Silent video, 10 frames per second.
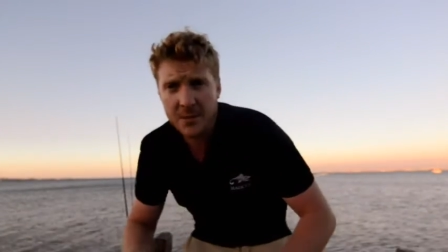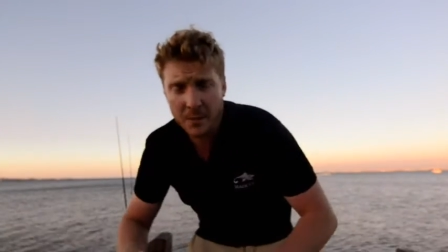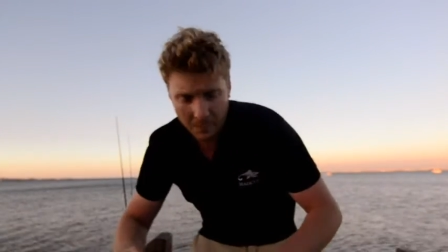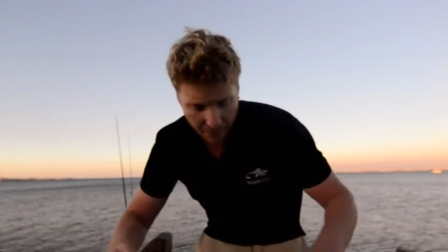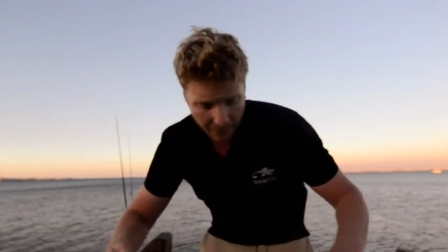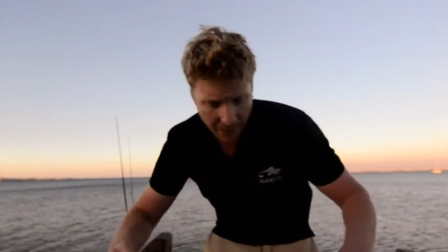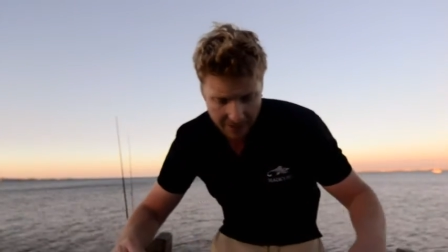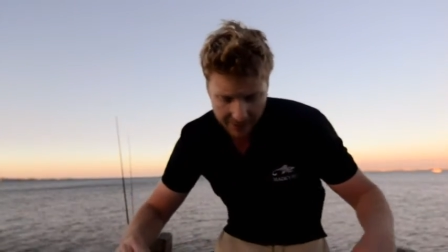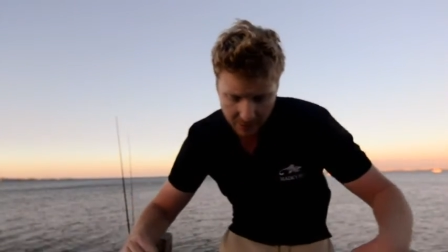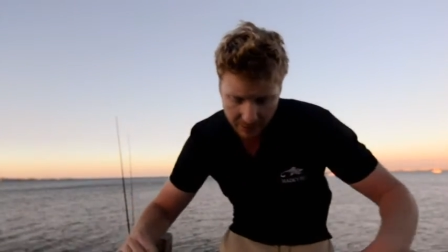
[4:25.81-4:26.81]
probably my
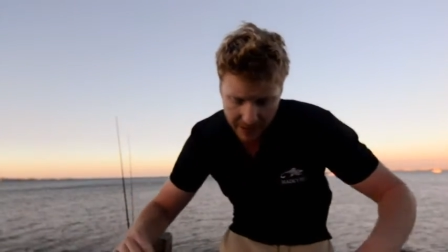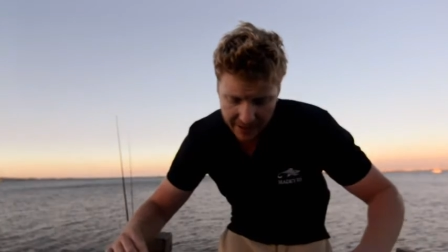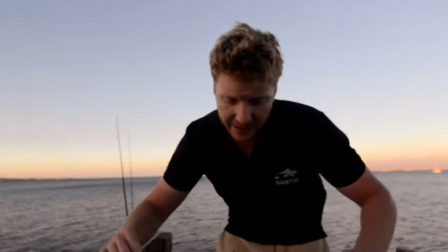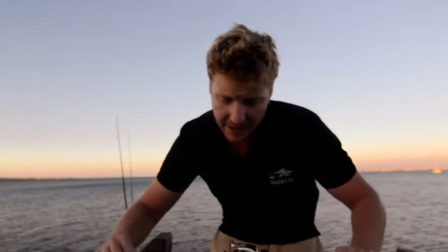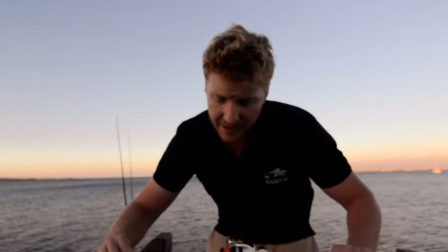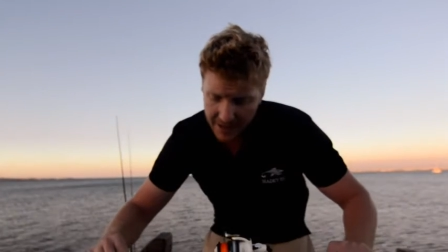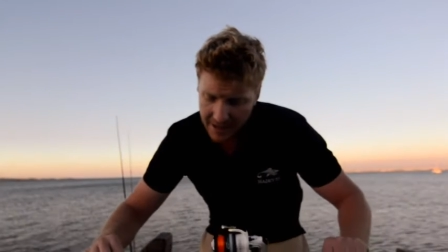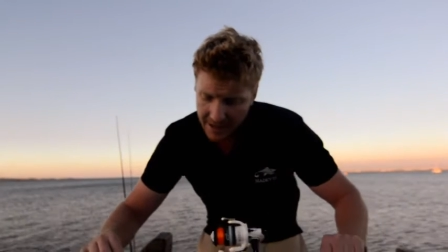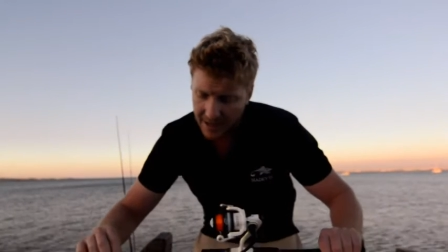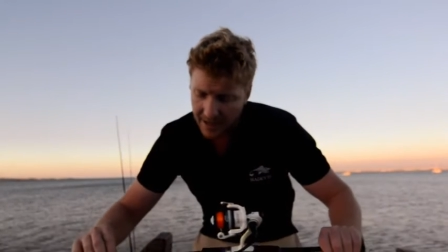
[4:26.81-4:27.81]
favourite all-rounder.
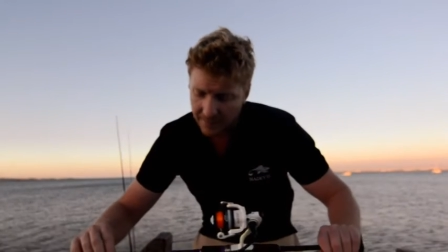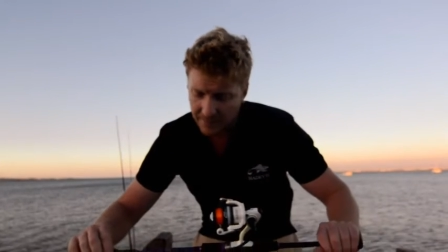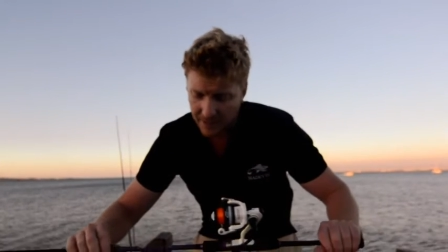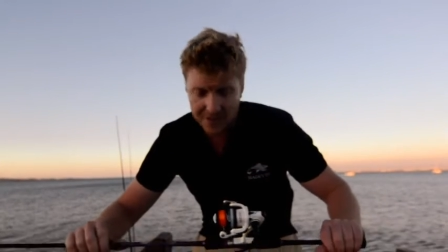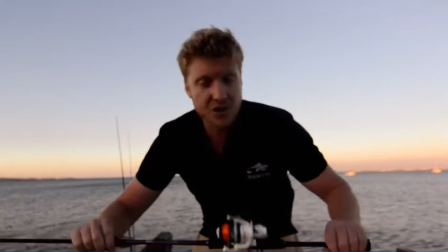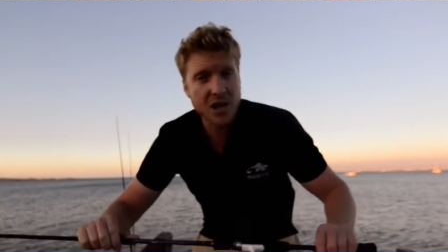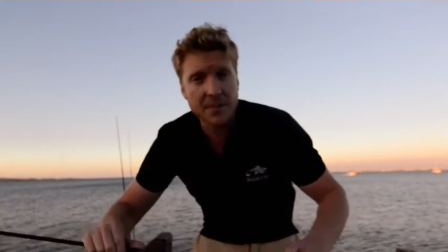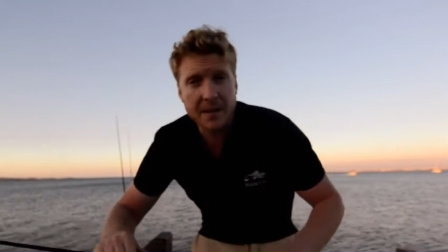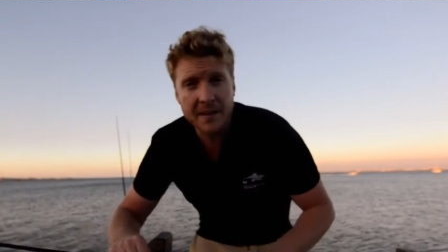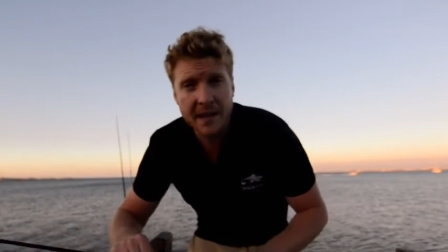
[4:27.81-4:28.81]
It's
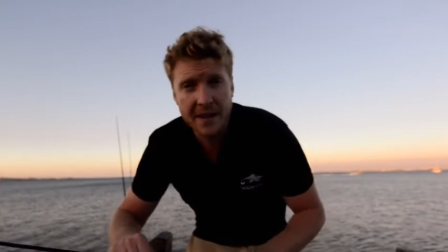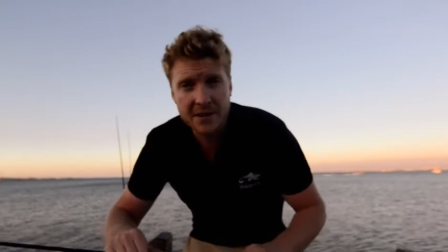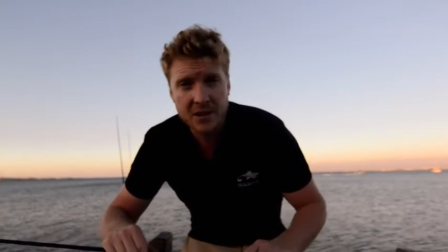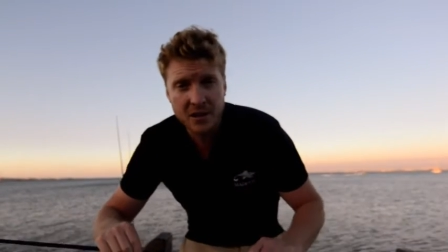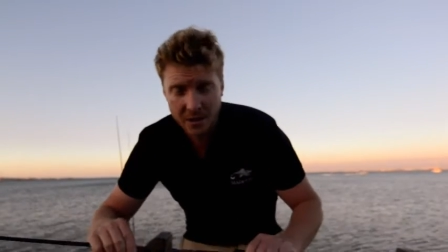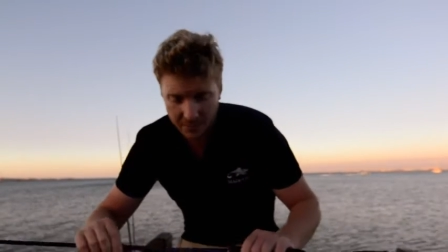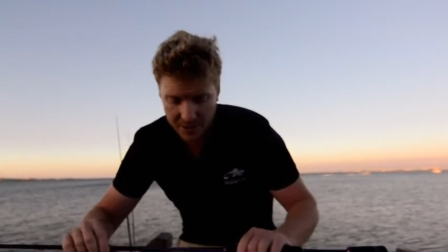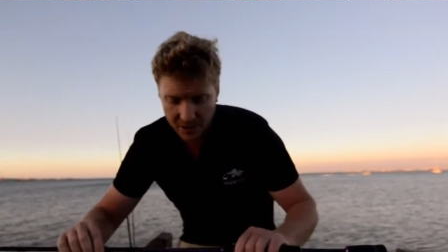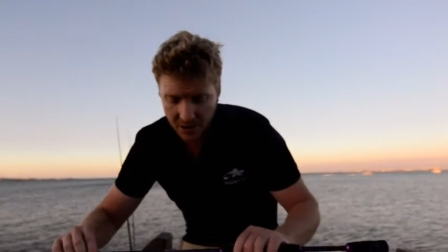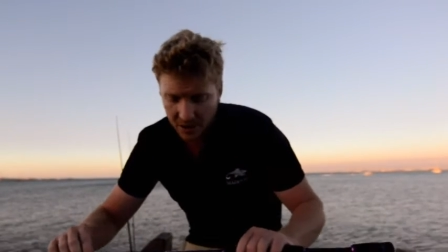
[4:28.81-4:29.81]
cheaper than the other 2 that we
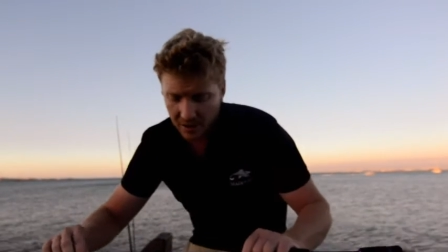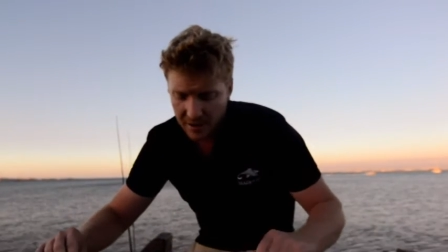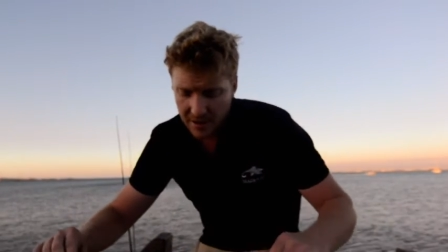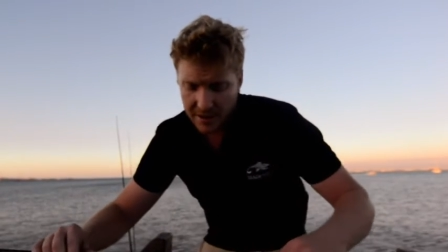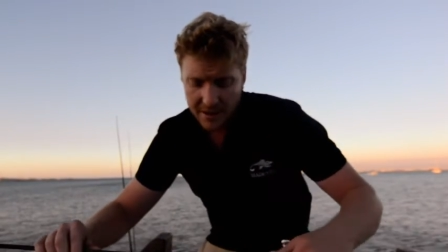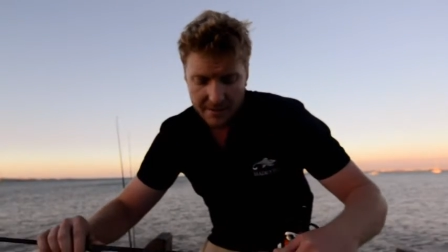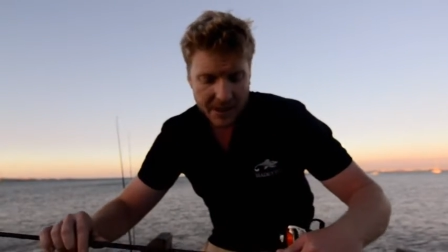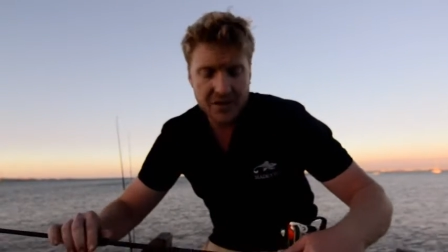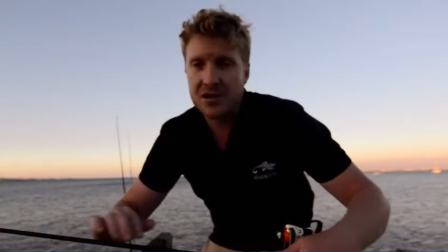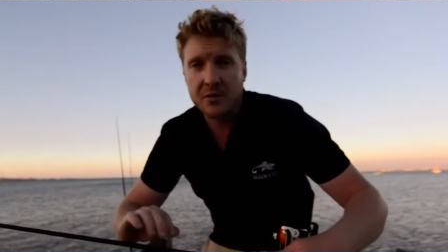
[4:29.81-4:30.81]
saw, but
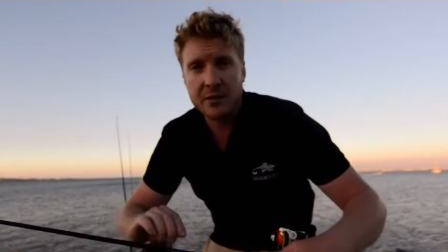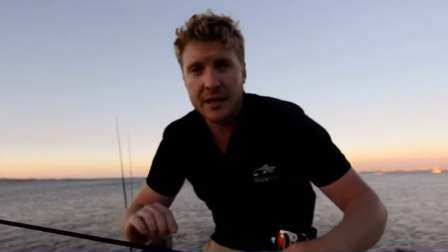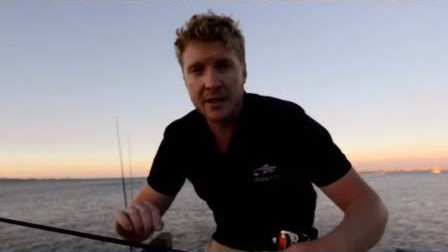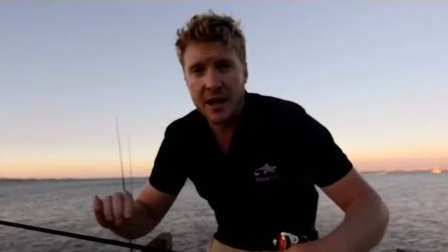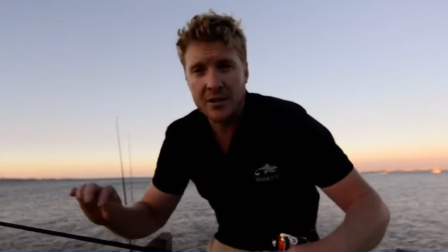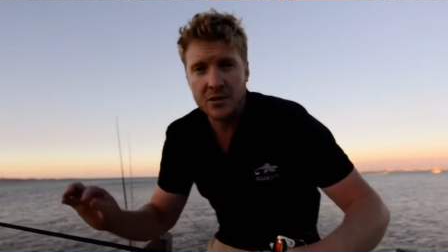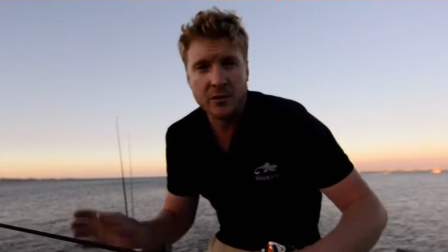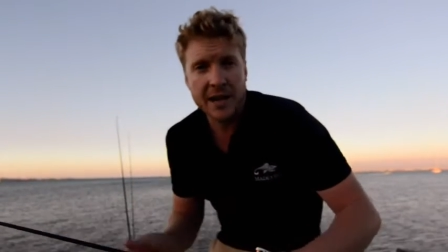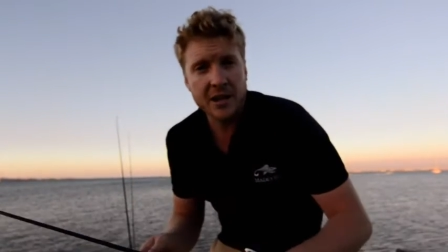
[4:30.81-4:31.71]
it's just a really nice all-round.